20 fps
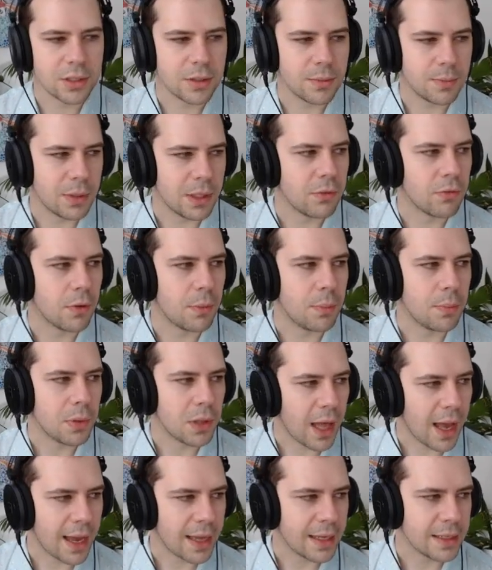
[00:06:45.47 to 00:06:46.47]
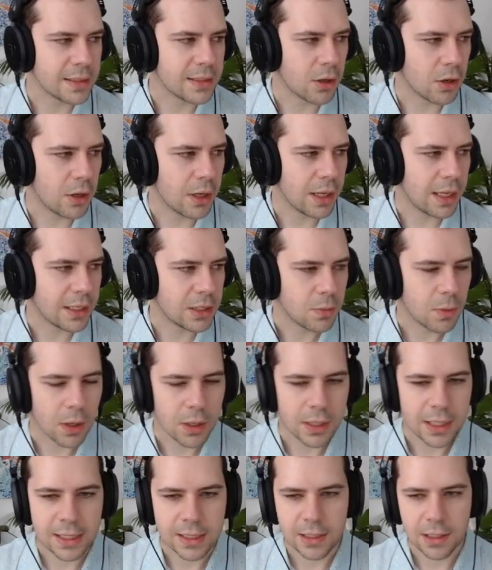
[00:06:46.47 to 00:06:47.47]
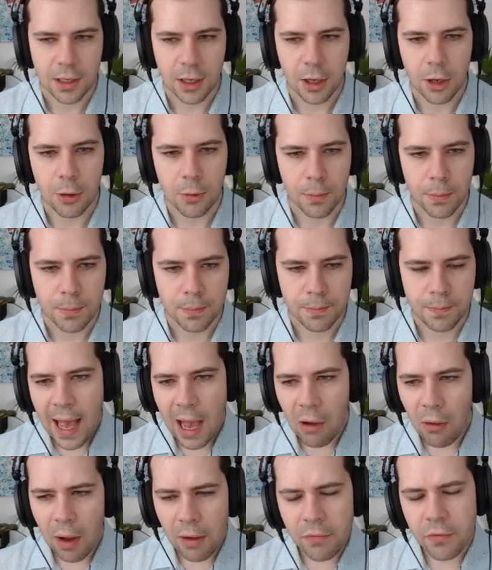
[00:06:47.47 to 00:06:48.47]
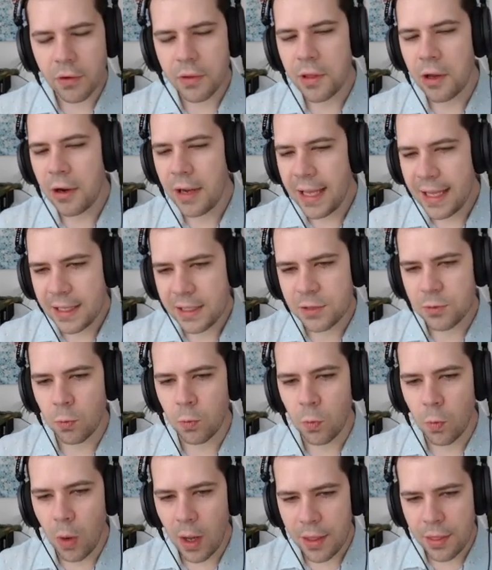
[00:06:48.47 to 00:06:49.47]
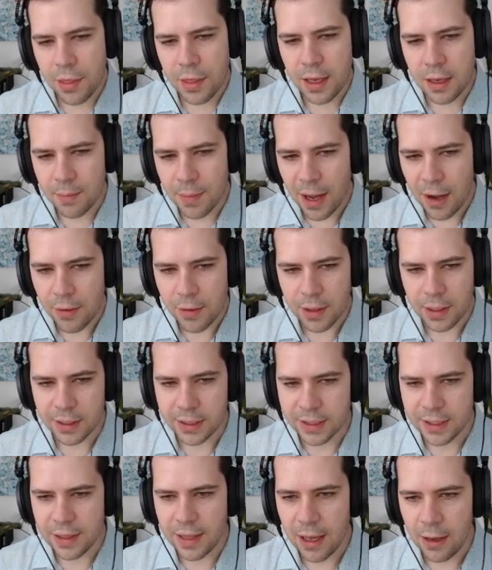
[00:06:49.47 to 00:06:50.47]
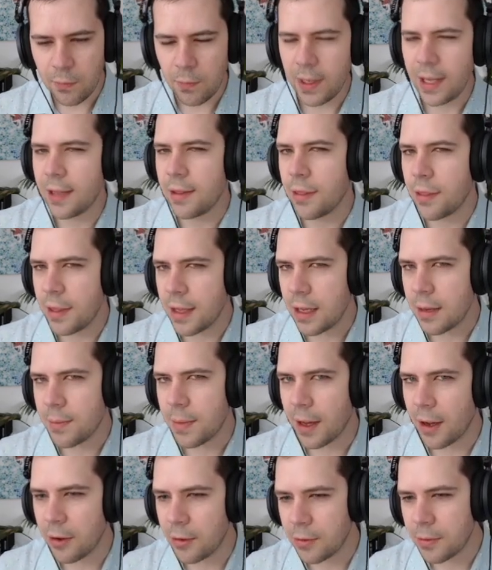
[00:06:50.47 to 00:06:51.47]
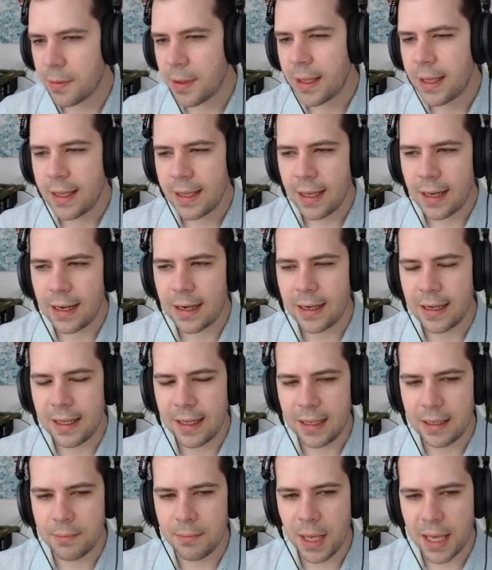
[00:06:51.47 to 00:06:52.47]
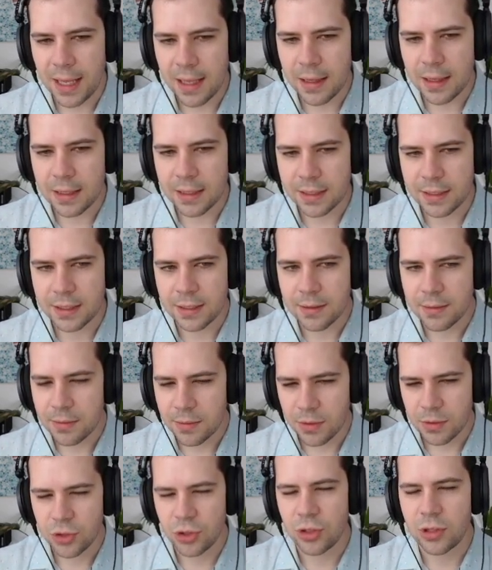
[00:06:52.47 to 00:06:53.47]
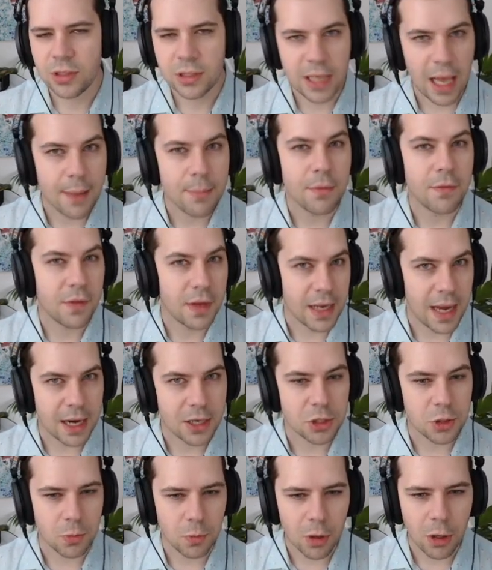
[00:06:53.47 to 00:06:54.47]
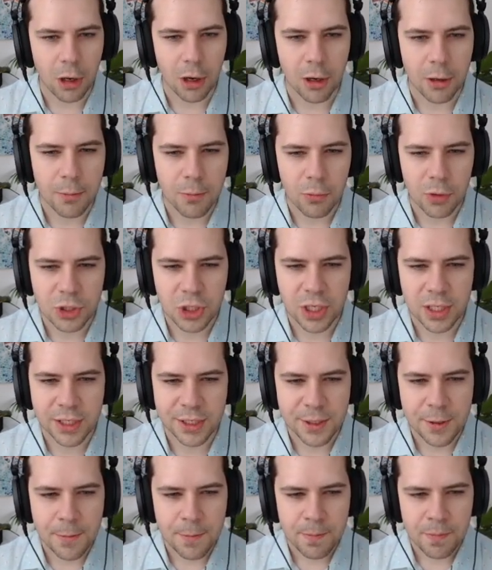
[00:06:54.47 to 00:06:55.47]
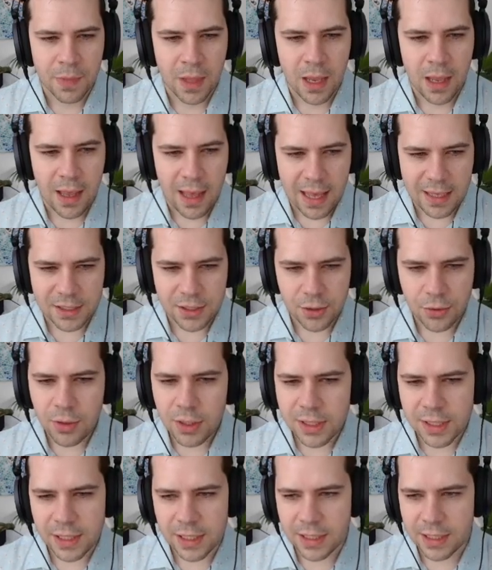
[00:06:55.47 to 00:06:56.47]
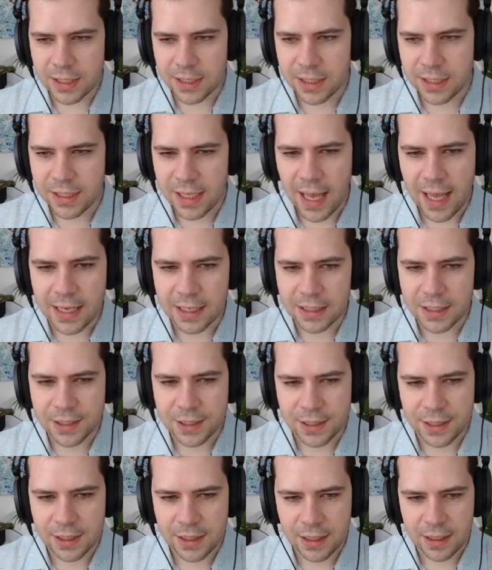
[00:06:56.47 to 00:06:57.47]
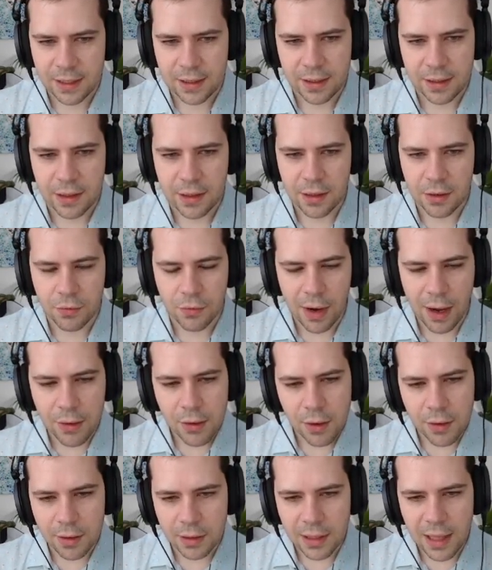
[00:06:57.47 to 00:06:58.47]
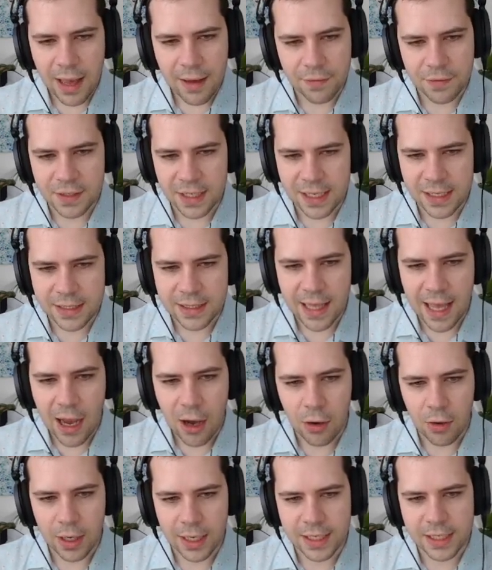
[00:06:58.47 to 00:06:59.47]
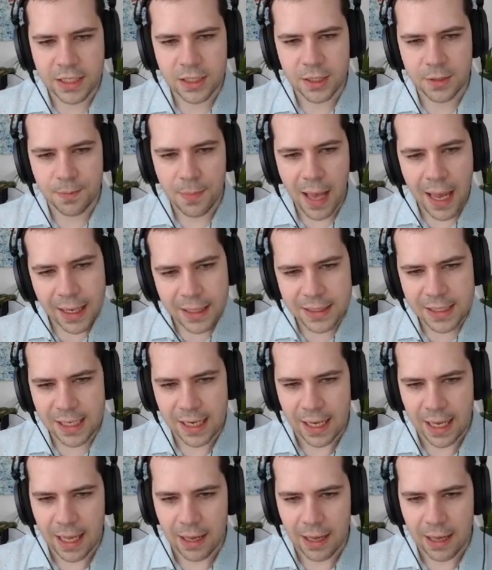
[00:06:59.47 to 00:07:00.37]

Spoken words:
to be replied. It's not going to get to where it needs to go. However, there is one thing about this that we can think about in making this type of connection work, which is as soon as this is sent, the router on the left is now expecting